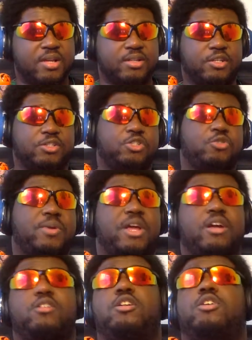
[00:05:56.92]
So she's
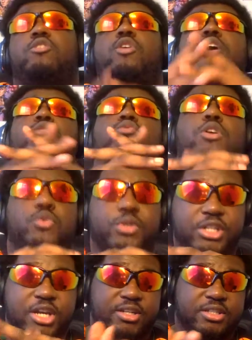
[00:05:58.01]
made a crossroads where
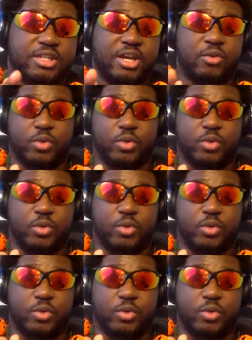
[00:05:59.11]
she has decided